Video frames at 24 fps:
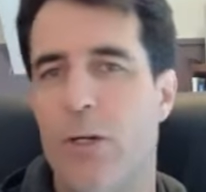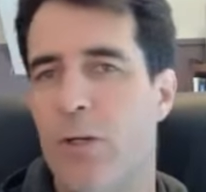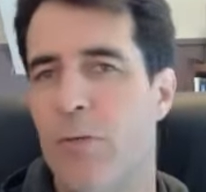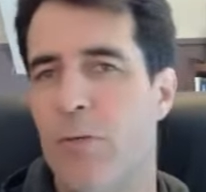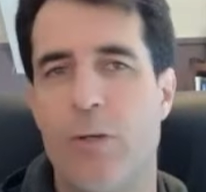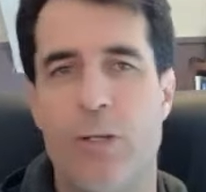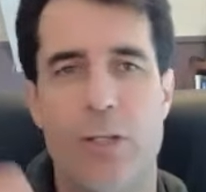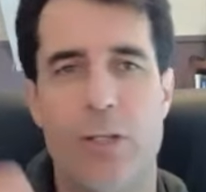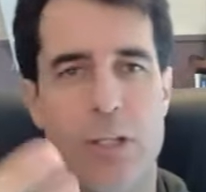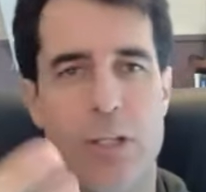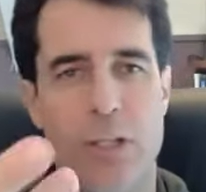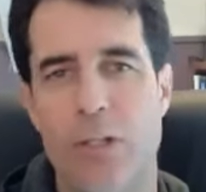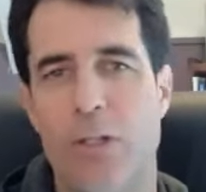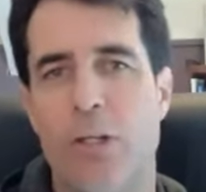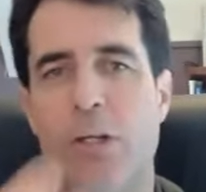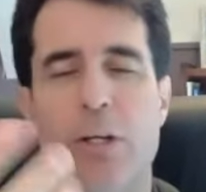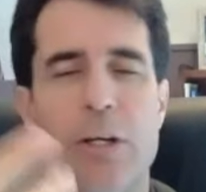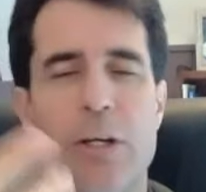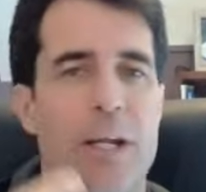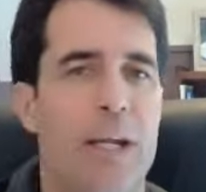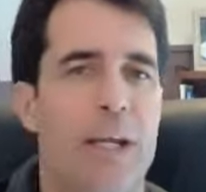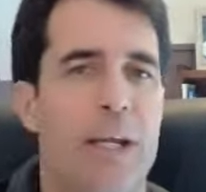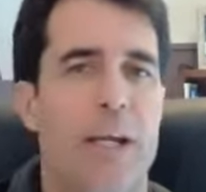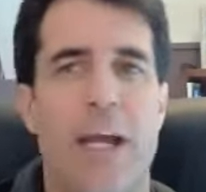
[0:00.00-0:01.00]
over
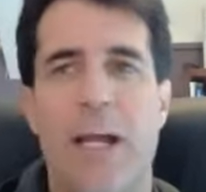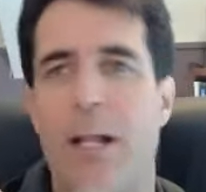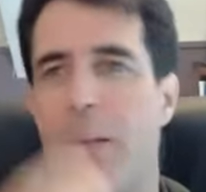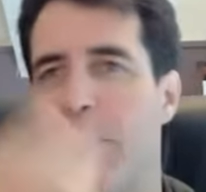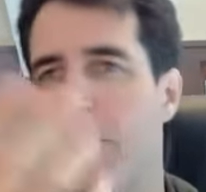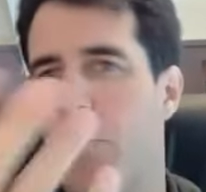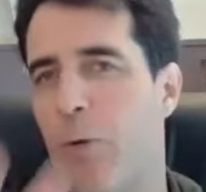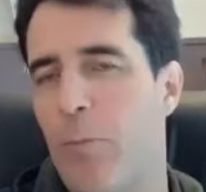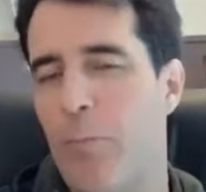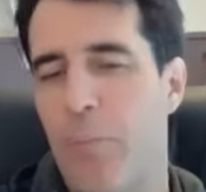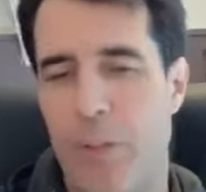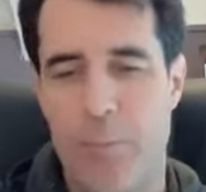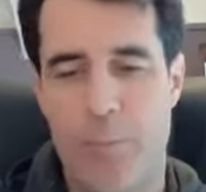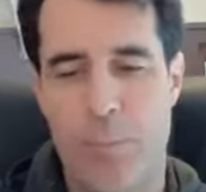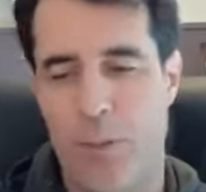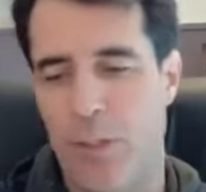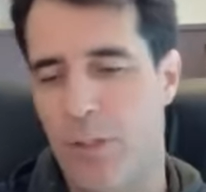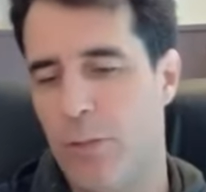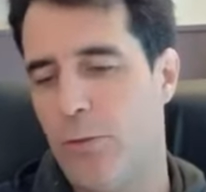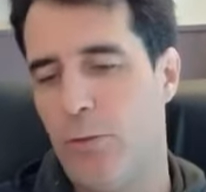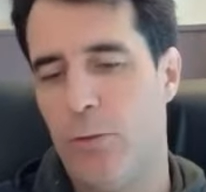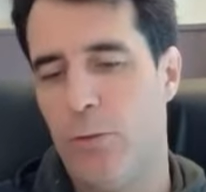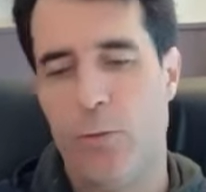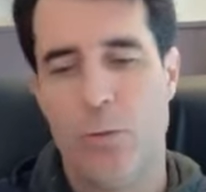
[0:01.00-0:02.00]
here, help more
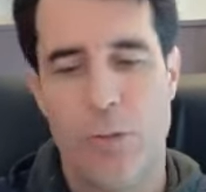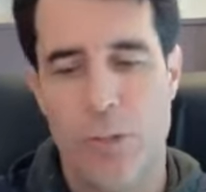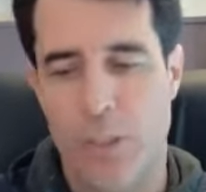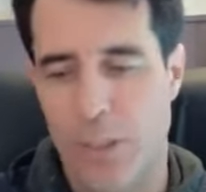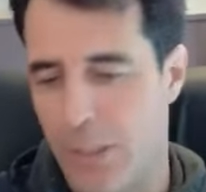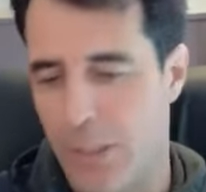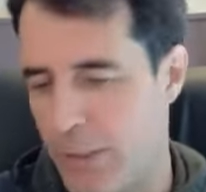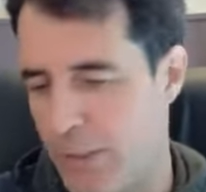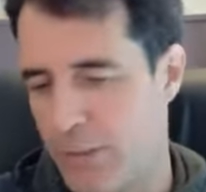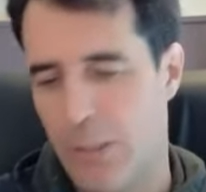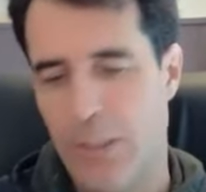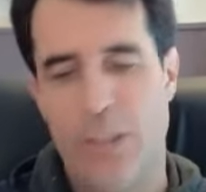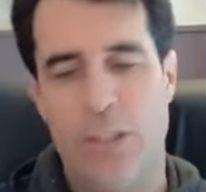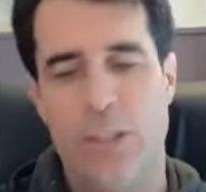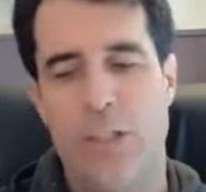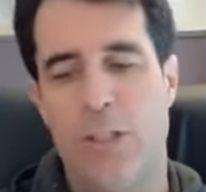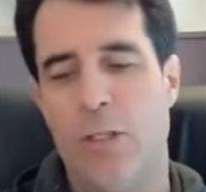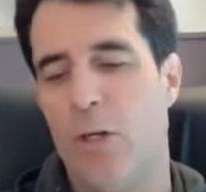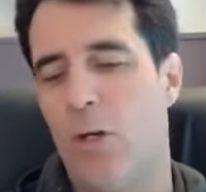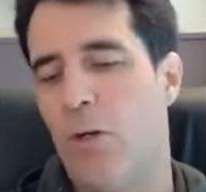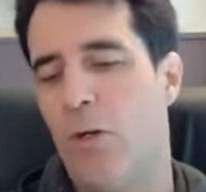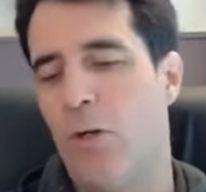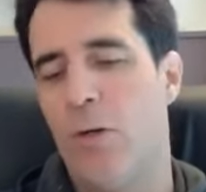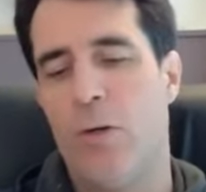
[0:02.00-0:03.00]
people, do this, you
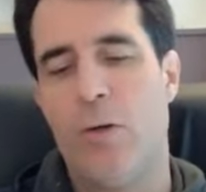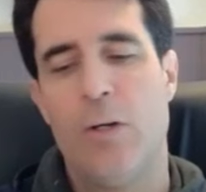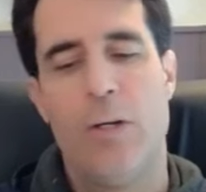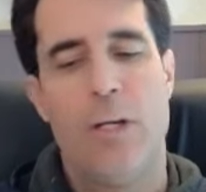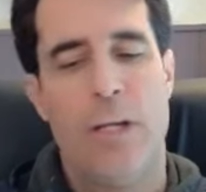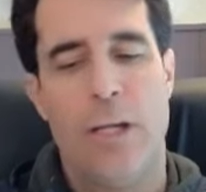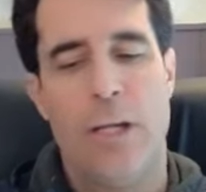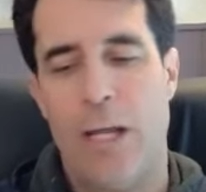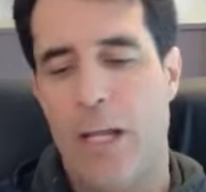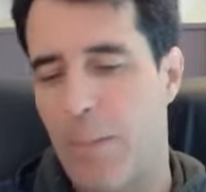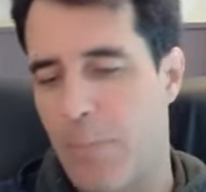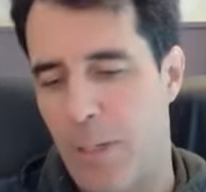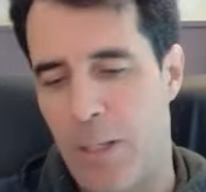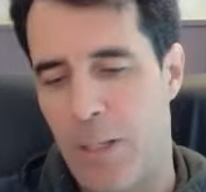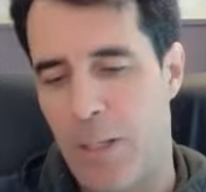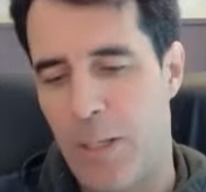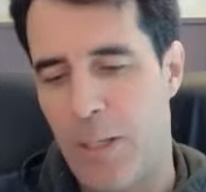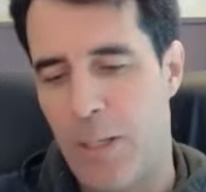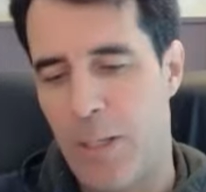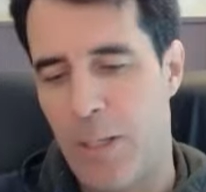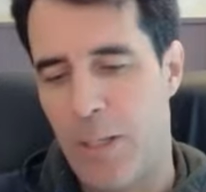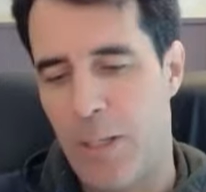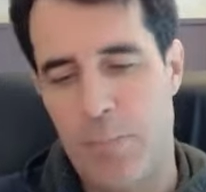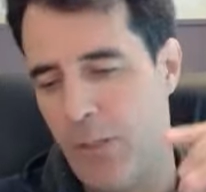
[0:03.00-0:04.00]
know, help my
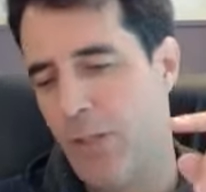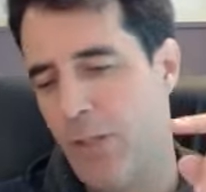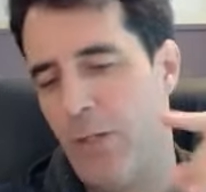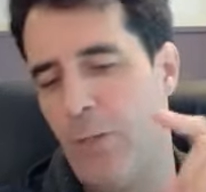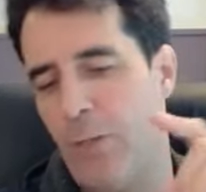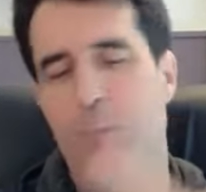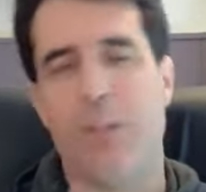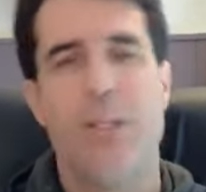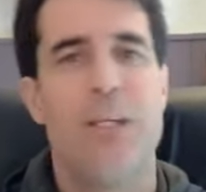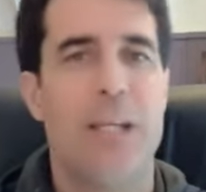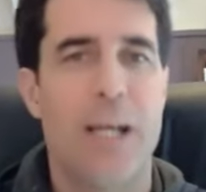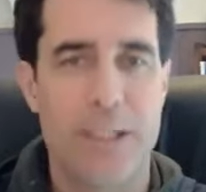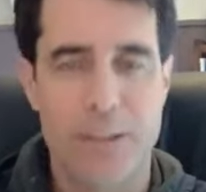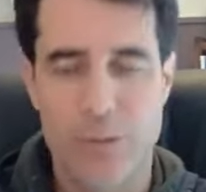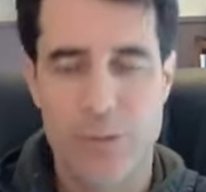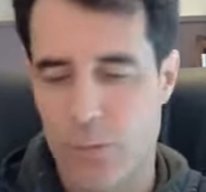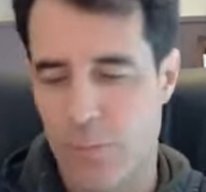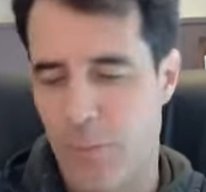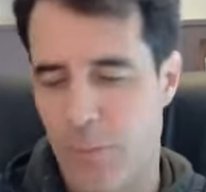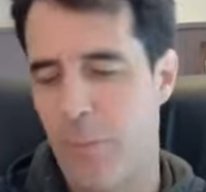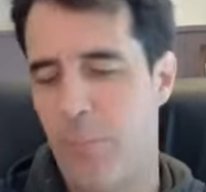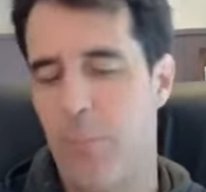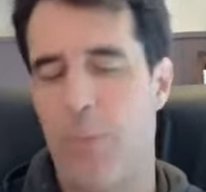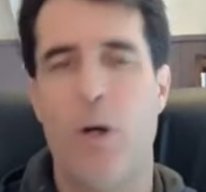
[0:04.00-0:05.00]
partner, be nice to
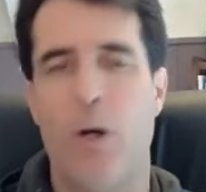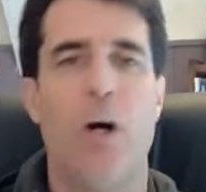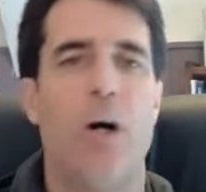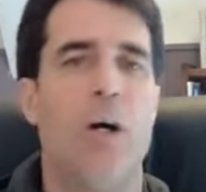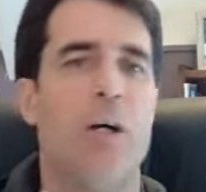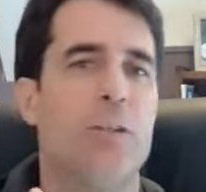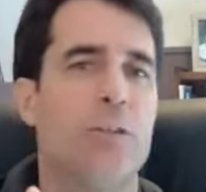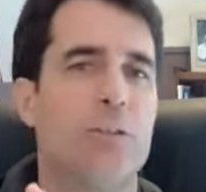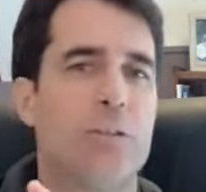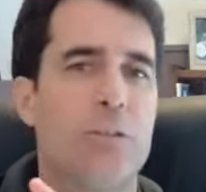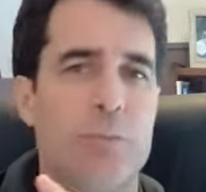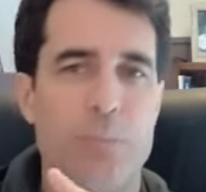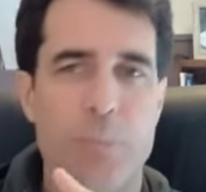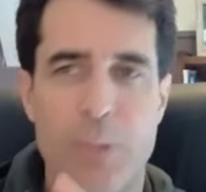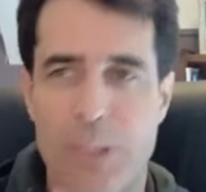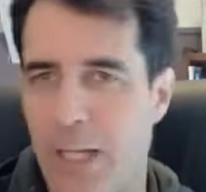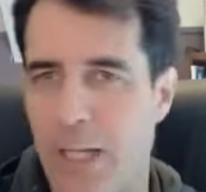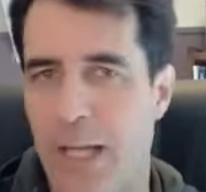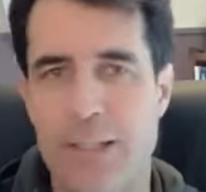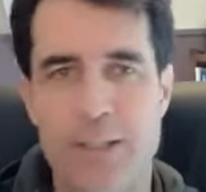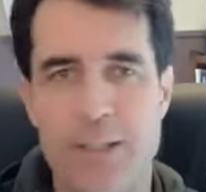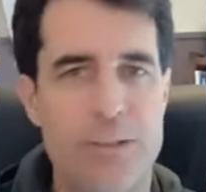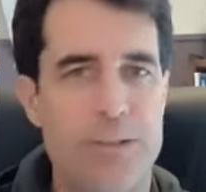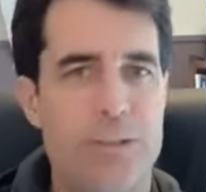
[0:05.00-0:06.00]
my boss, be
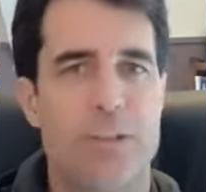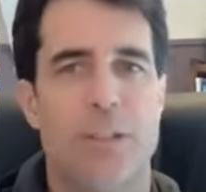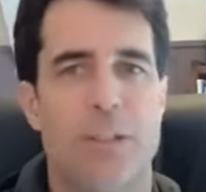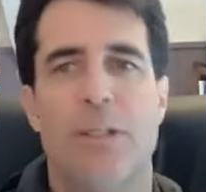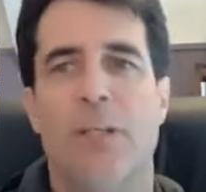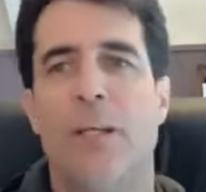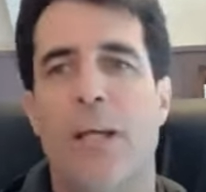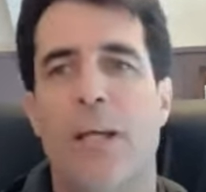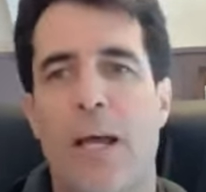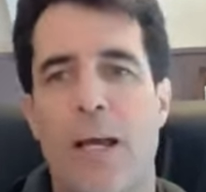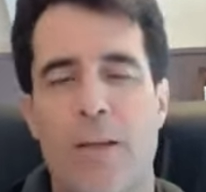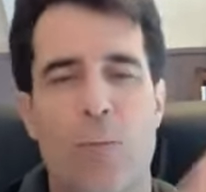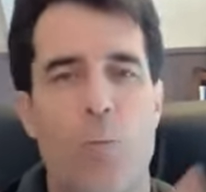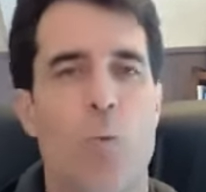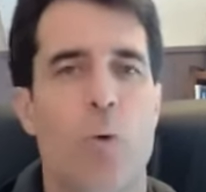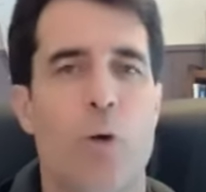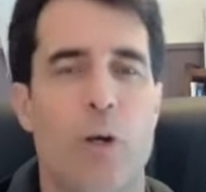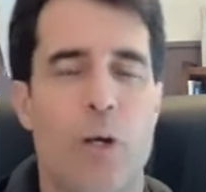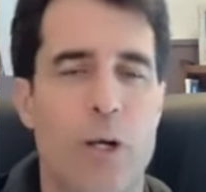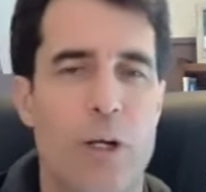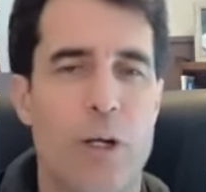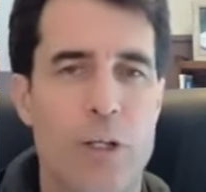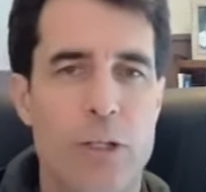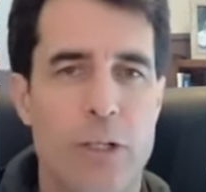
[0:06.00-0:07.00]
nice at
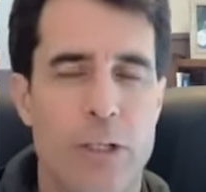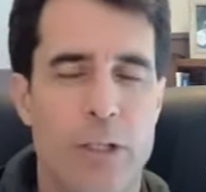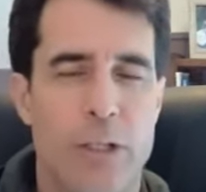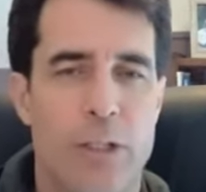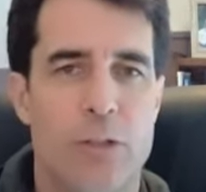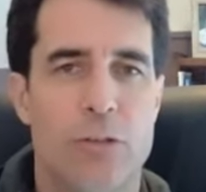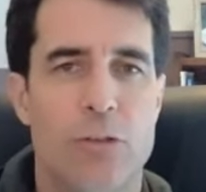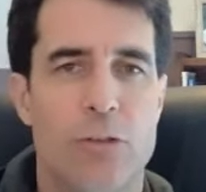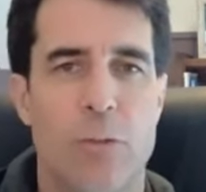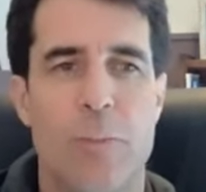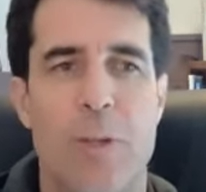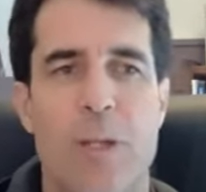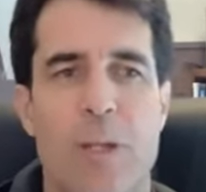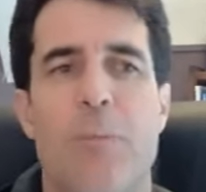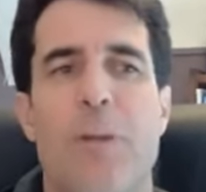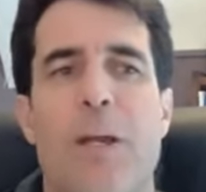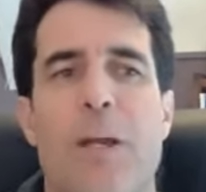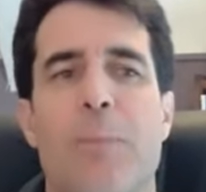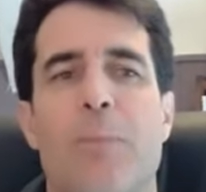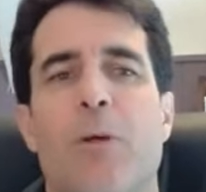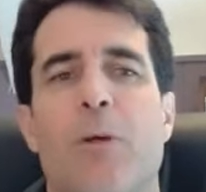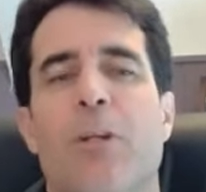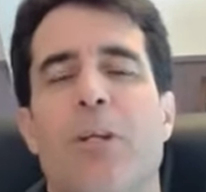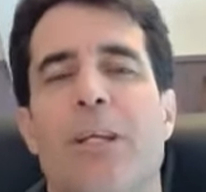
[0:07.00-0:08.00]
work, so maybe
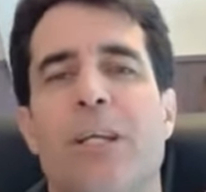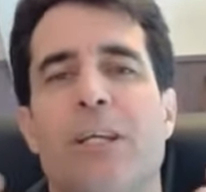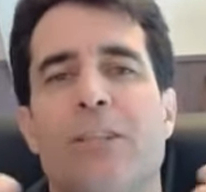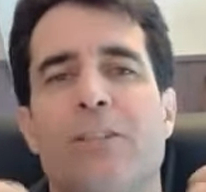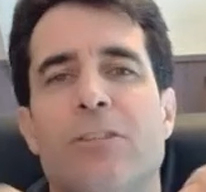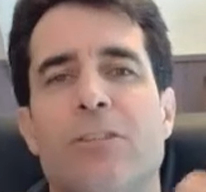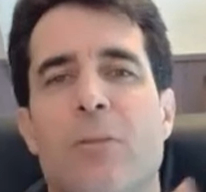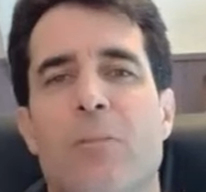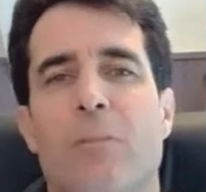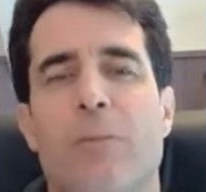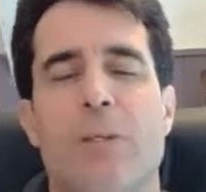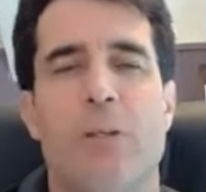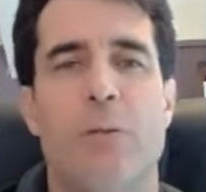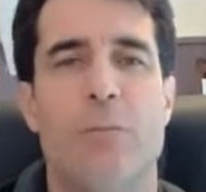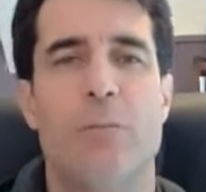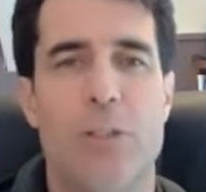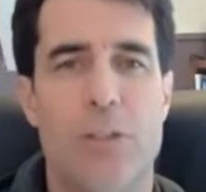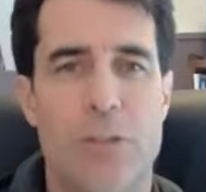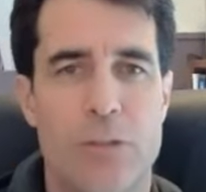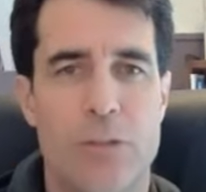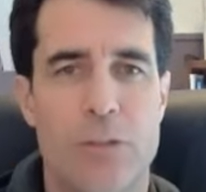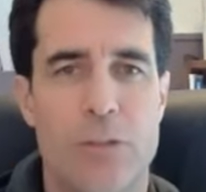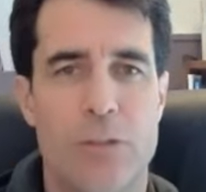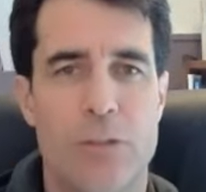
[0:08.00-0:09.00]
I'm going to get something in
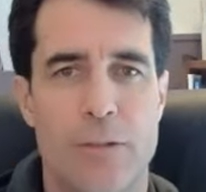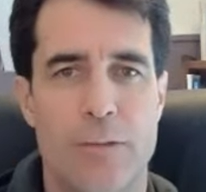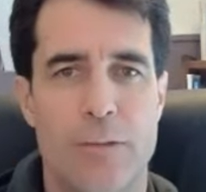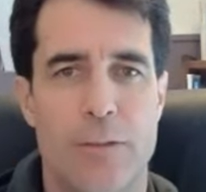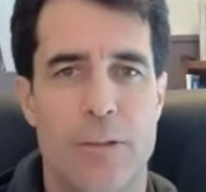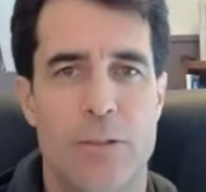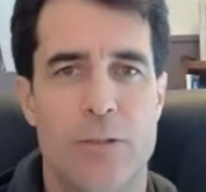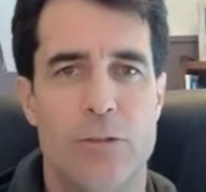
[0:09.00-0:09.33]
return.